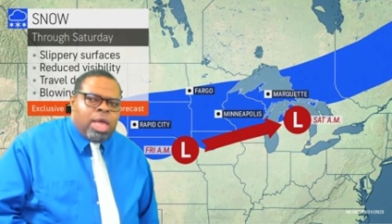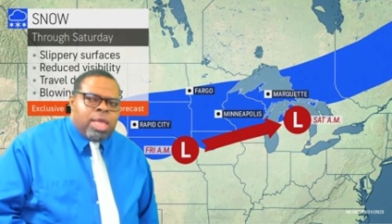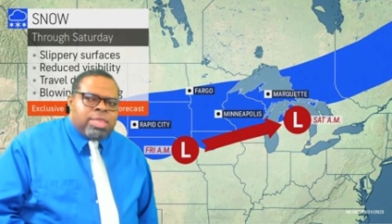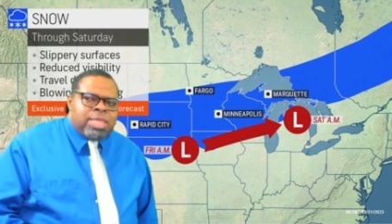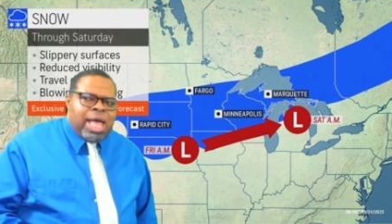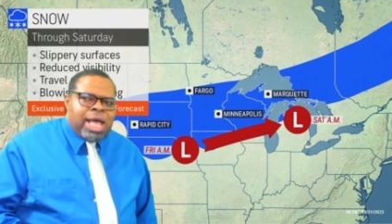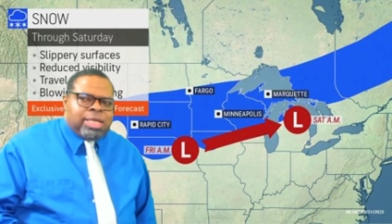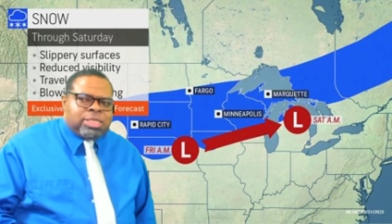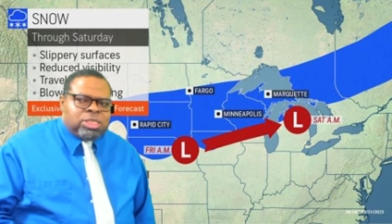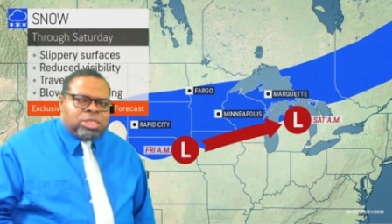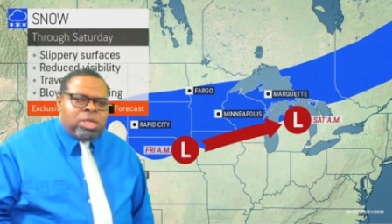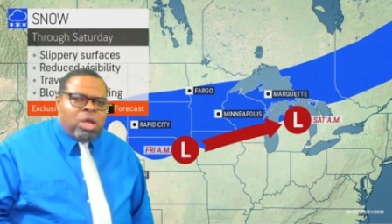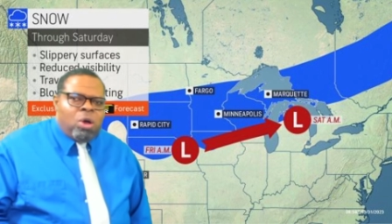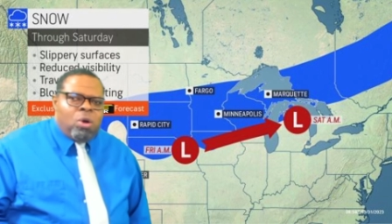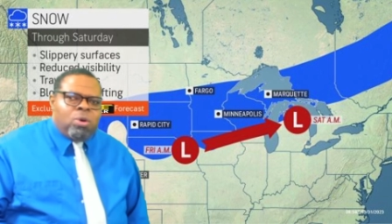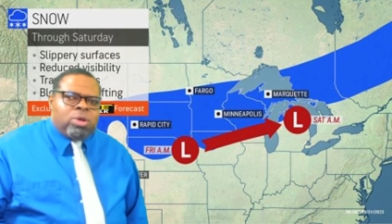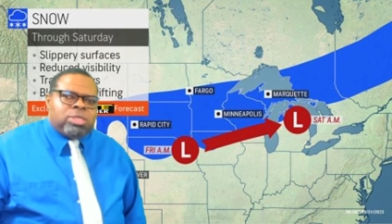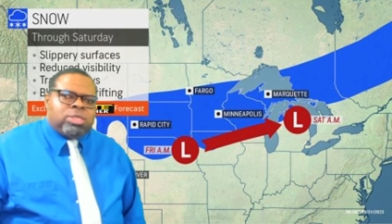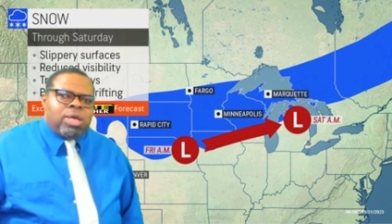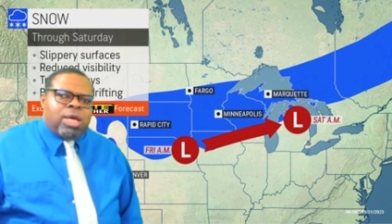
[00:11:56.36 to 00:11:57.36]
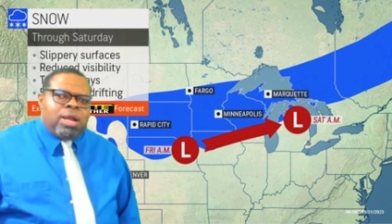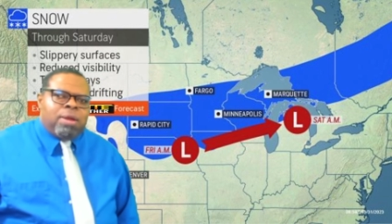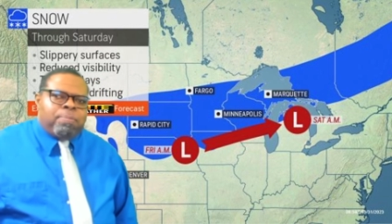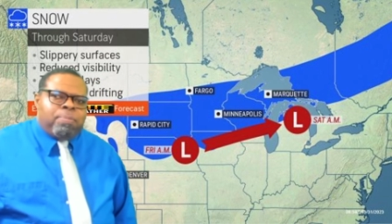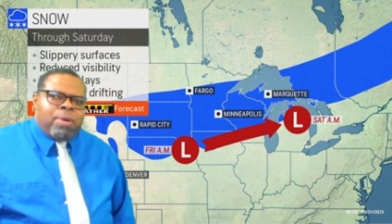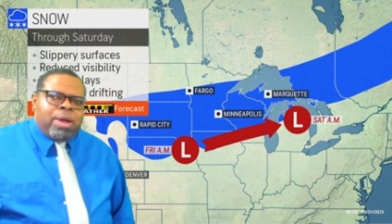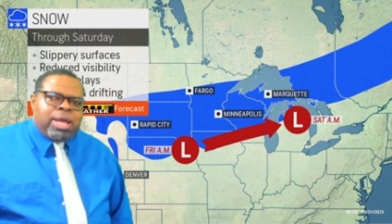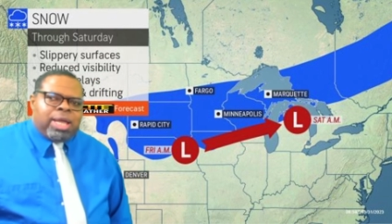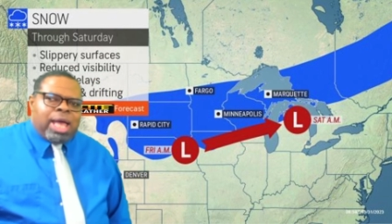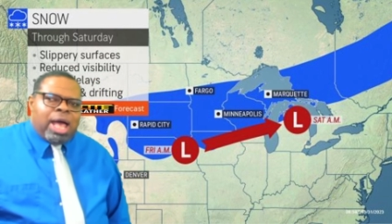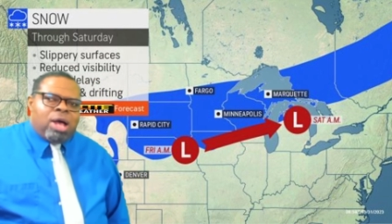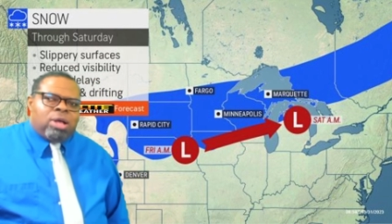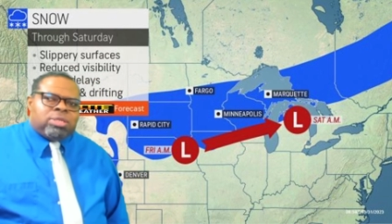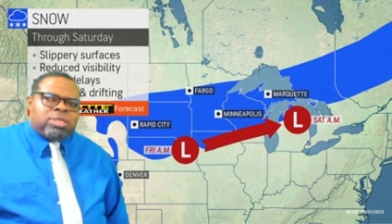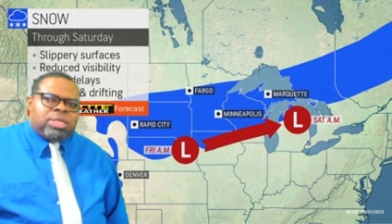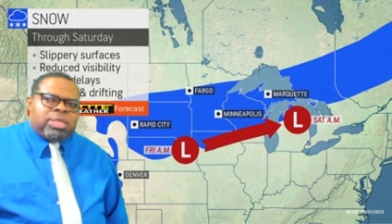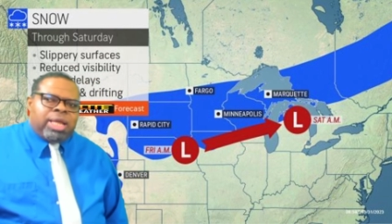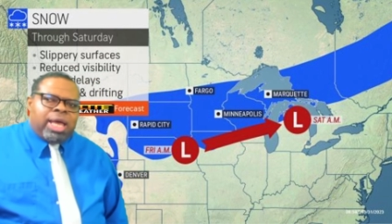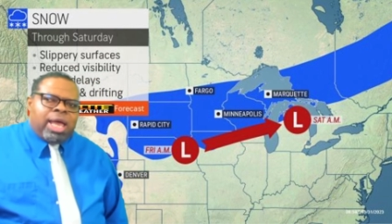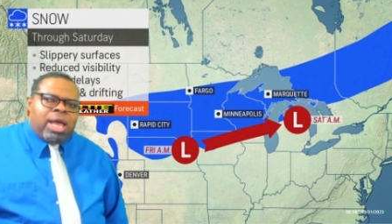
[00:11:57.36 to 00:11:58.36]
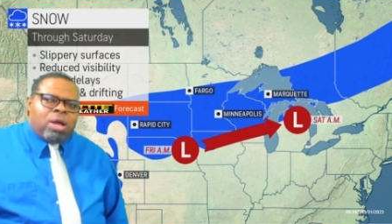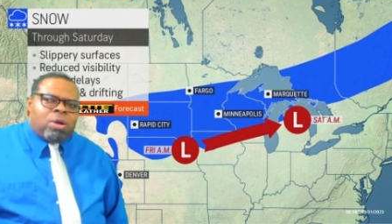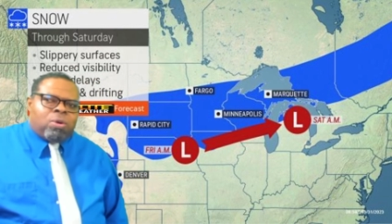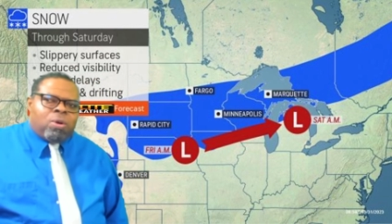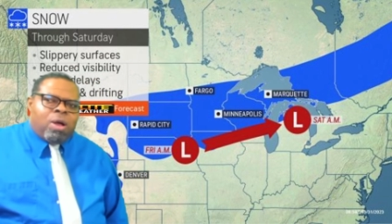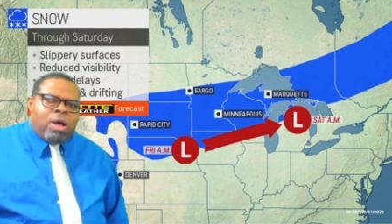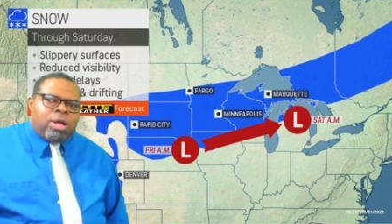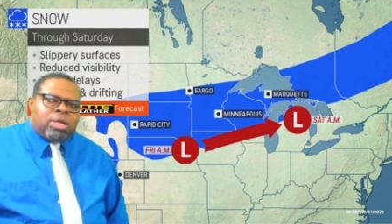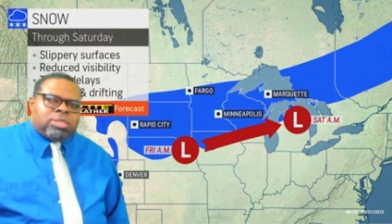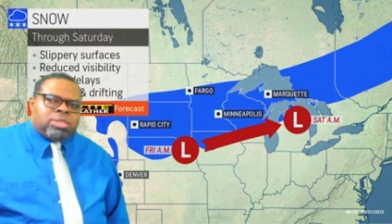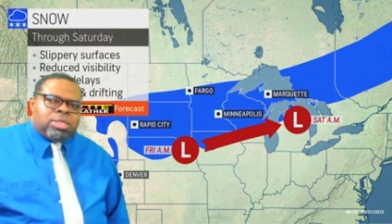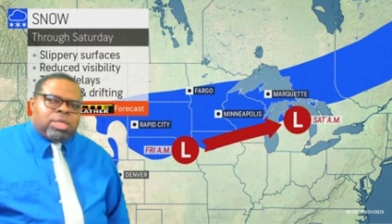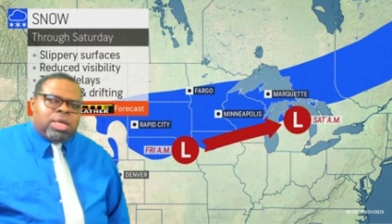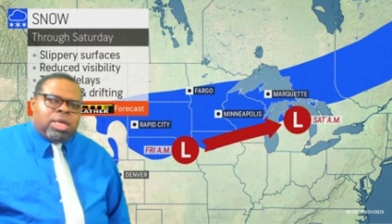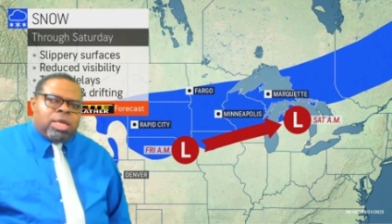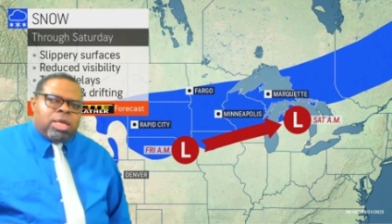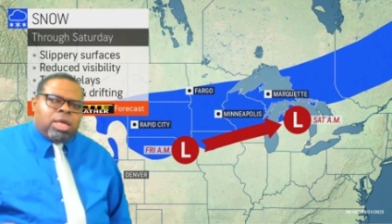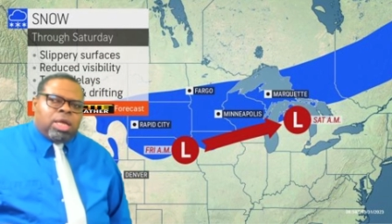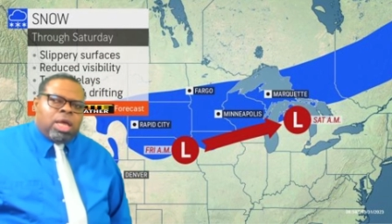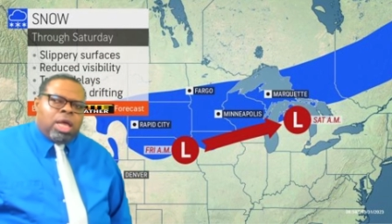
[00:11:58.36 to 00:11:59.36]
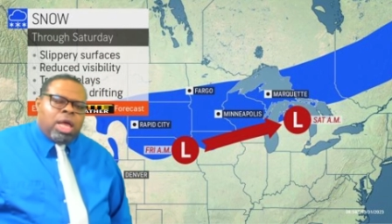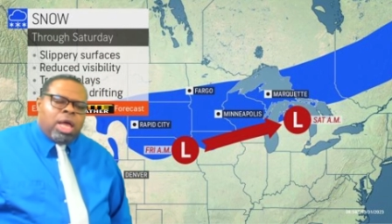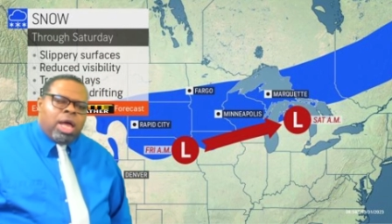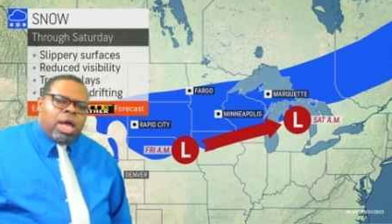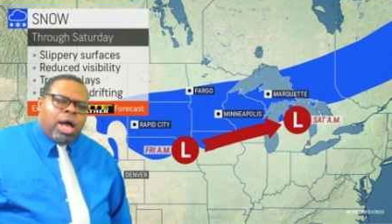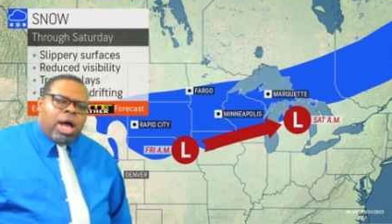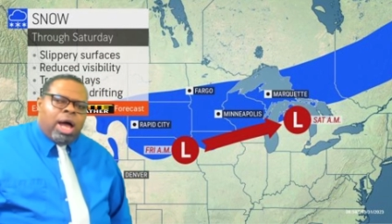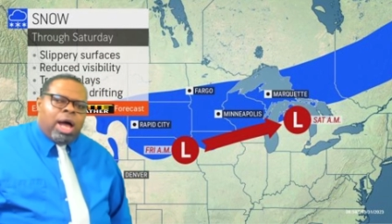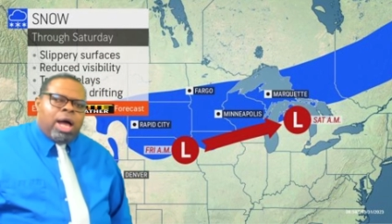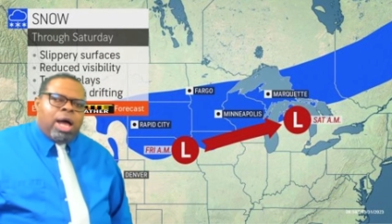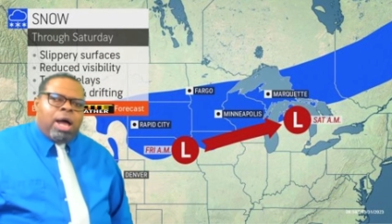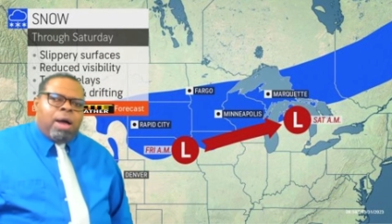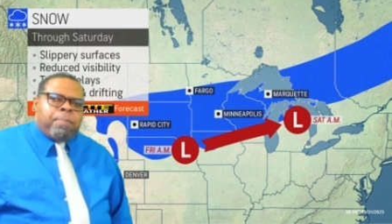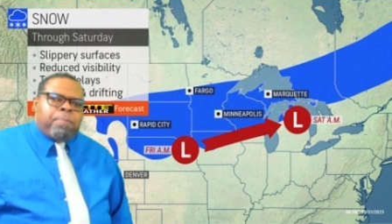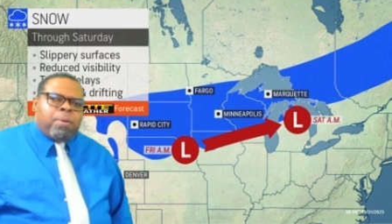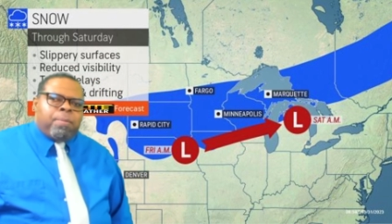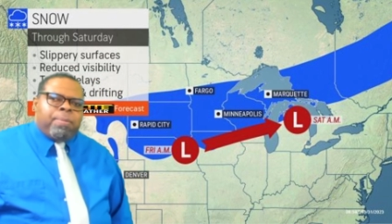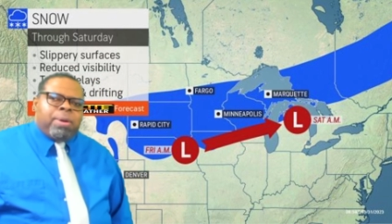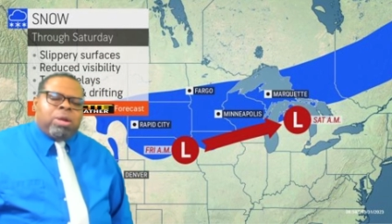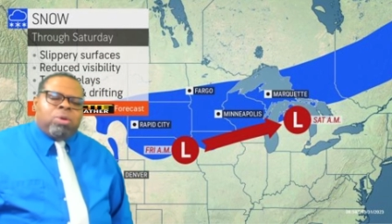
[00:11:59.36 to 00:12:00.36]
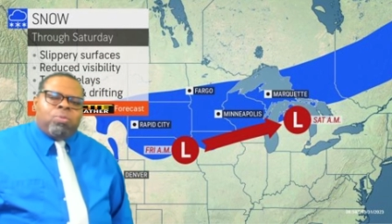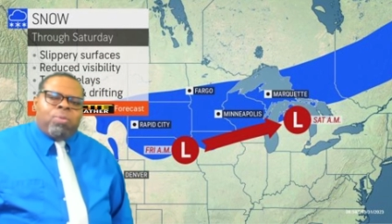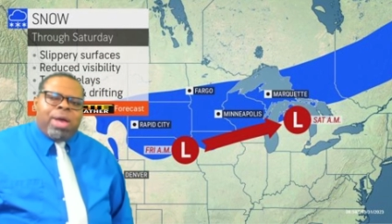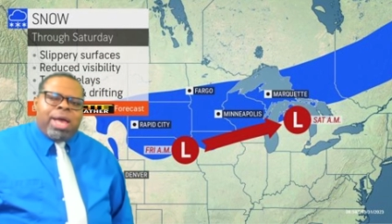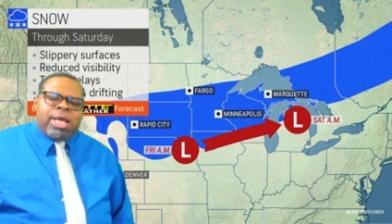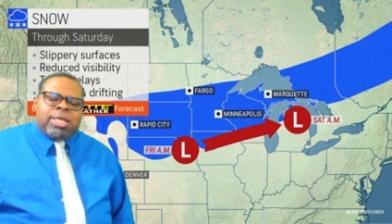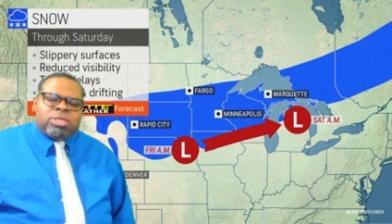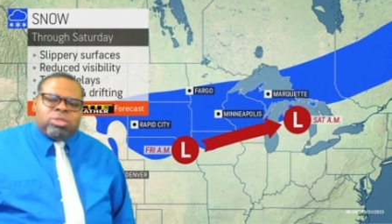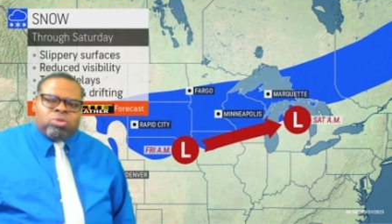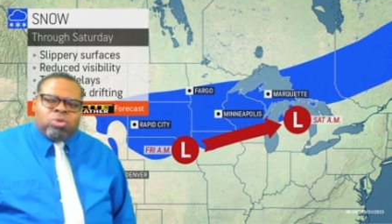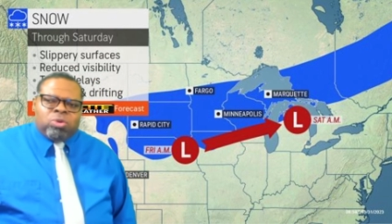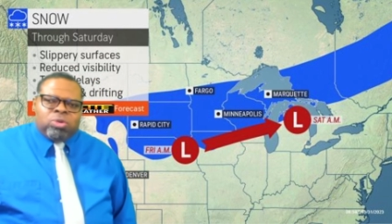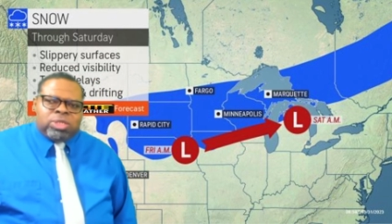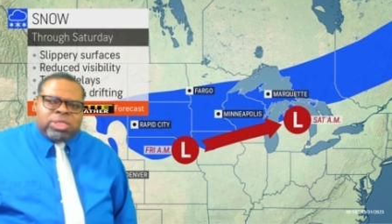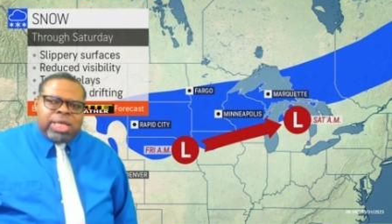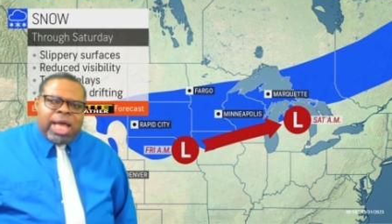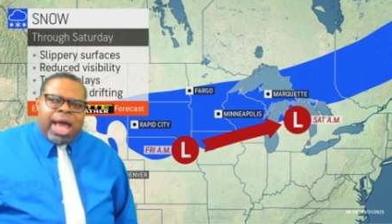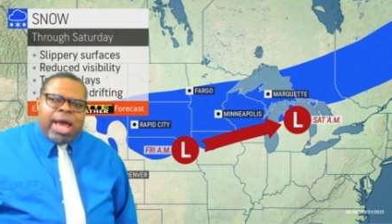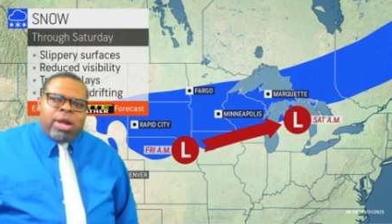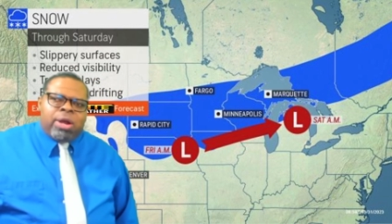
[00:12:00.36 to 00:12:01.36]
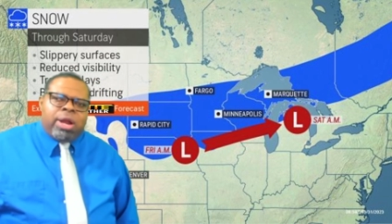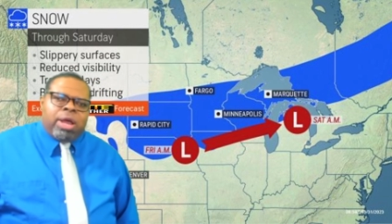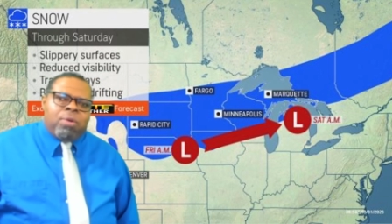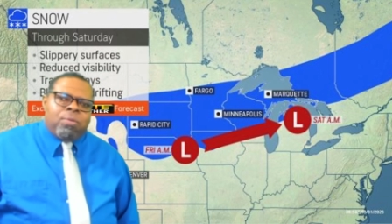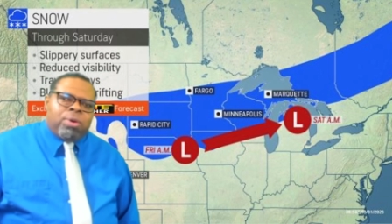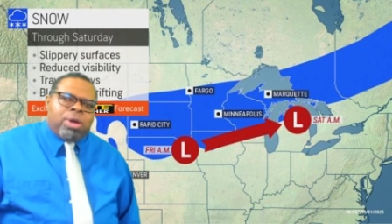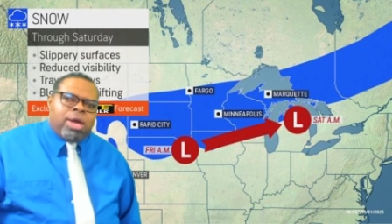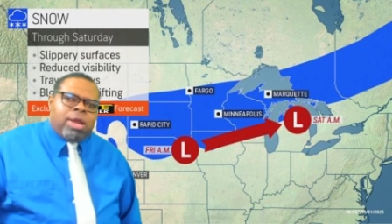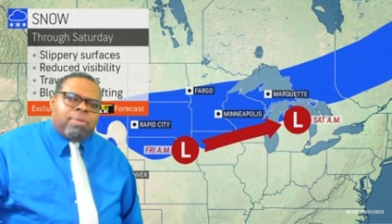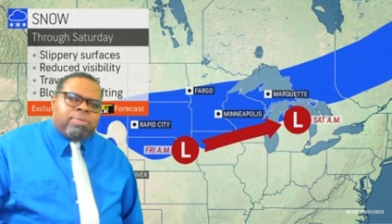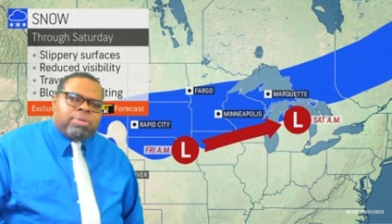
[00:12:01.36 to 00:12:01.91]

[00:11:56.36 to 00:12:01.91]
That snow is going to break out today across the upper Midwest through Saturday. We're going to